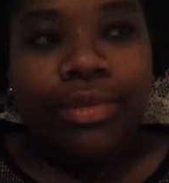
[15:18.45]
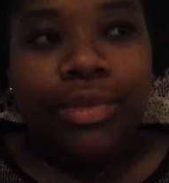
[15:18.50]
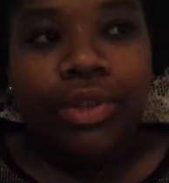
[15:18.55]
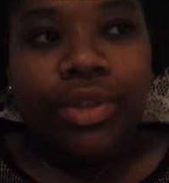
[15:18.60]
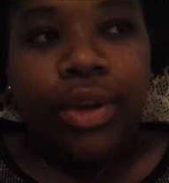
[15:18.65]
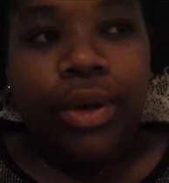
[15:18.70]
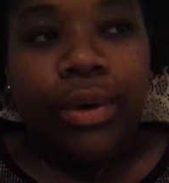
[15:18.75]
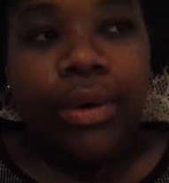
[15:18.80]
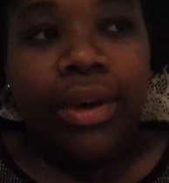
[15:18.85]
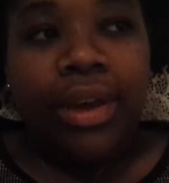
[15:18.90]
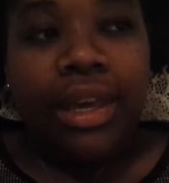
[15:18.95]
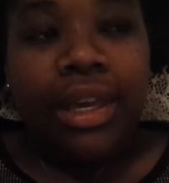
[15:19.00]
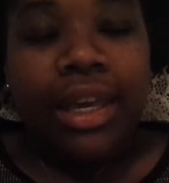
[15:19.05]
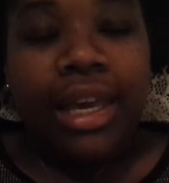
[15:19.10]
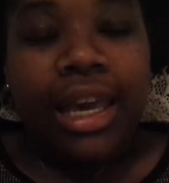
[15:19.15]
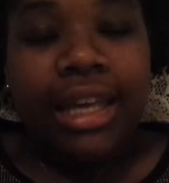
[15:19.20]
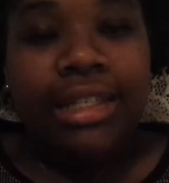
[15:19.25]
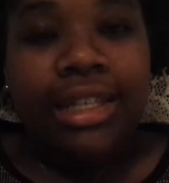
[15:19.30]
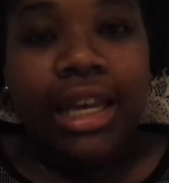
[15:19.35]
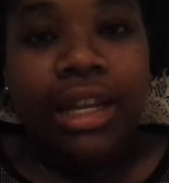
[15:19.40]
So
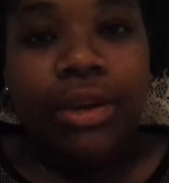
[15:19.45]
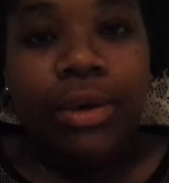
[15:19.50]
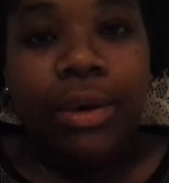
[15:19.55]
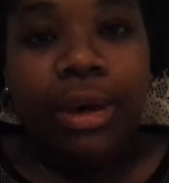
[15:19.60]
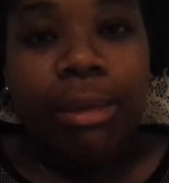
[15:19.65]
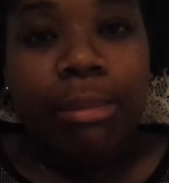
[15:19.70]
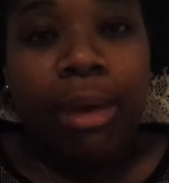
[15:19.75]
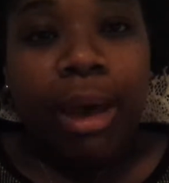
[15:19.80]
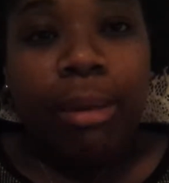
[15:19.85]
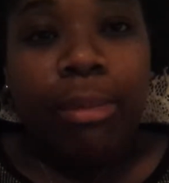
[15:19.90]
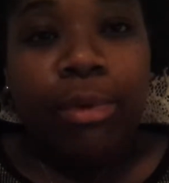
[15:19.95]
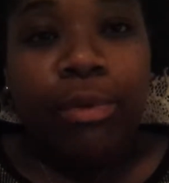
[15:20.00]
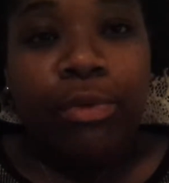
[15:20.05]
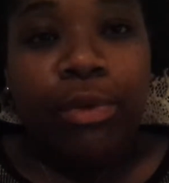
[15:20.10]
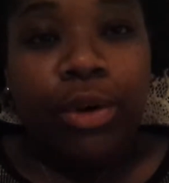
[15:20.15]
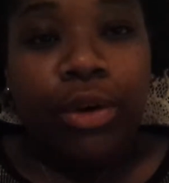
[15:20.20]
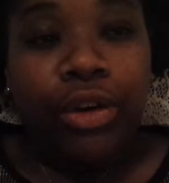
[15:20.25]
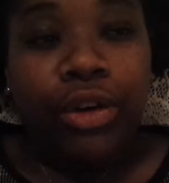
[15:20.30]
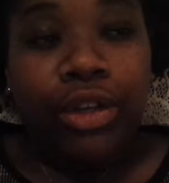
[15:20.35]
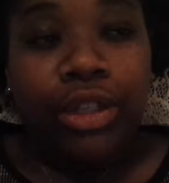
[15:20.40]
in case I don't get back
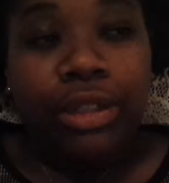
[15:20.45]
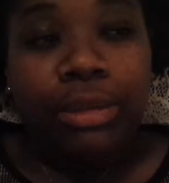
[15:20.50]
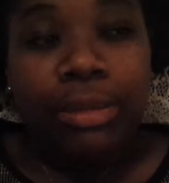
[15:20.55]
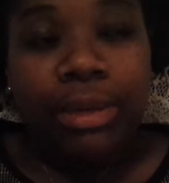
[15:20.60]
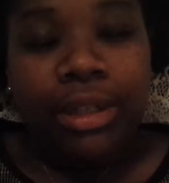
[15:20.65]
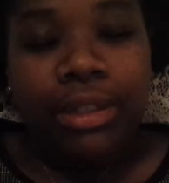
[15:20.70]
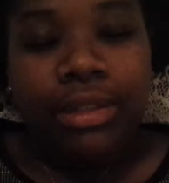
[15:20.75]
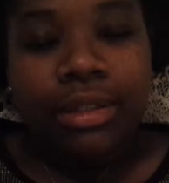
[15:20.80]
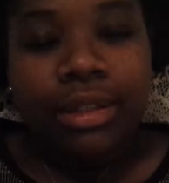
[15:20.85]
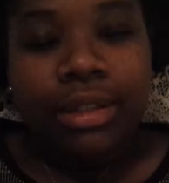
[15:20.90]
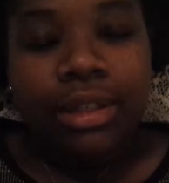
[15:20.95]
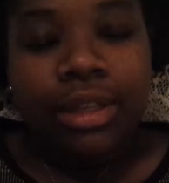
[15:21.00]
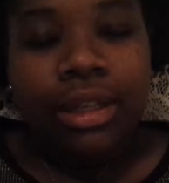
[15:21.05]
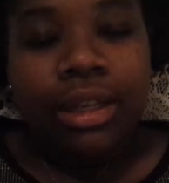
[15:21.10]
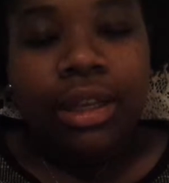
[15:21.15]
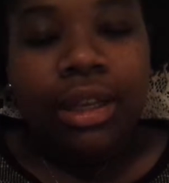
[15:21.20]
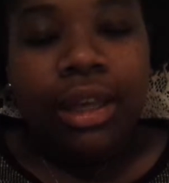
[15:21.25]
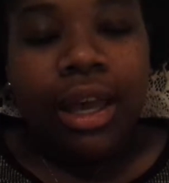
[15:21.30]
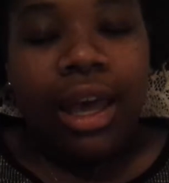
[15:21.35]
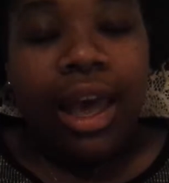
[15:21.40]
before Christmas,
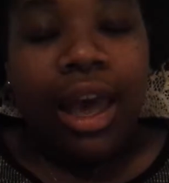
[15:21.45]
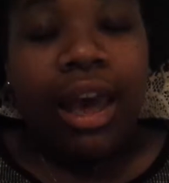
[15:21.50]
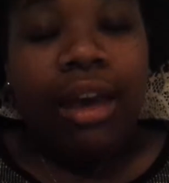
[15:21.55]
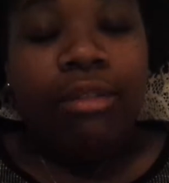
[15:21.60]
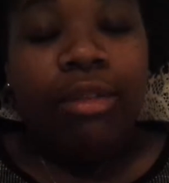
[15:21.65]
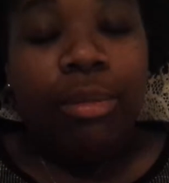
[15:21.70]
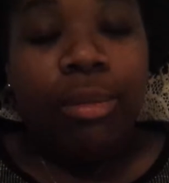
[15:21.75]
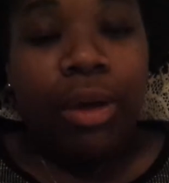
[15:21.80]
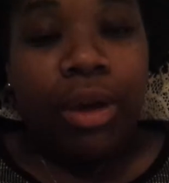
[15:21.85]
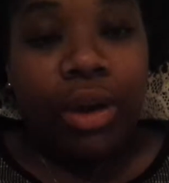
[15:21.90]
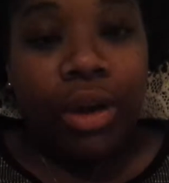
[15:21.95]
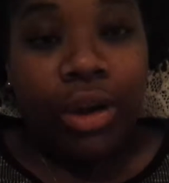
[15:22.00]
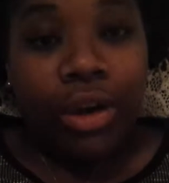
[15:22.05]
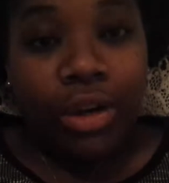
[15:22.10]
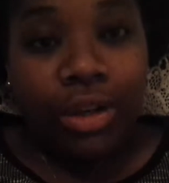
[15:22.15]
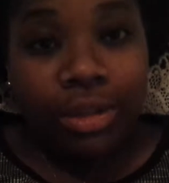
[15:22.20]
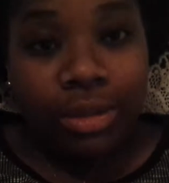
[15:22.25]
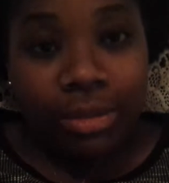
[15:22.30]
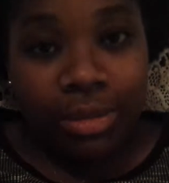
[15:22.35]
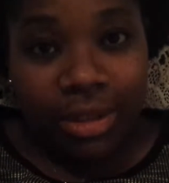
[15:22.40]
have a Merry
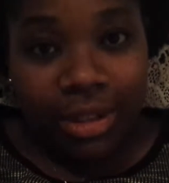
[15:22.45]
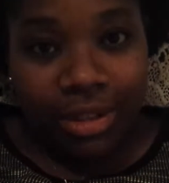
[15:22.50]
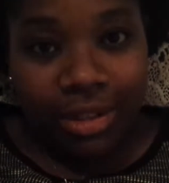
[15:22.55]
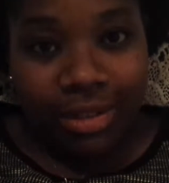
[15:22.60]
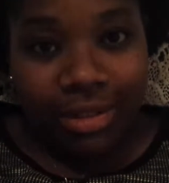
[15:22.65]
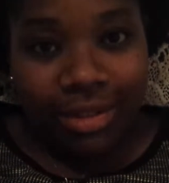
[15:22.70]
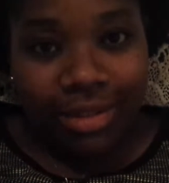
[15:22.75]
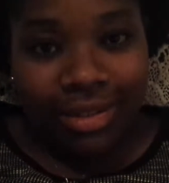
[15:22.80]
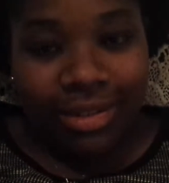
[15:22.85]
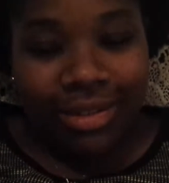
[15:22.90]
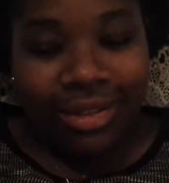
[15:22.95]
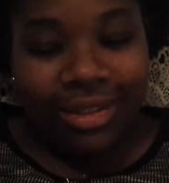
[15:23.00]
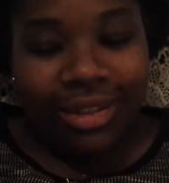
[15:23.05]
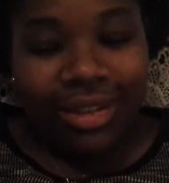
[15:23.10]
Christmas.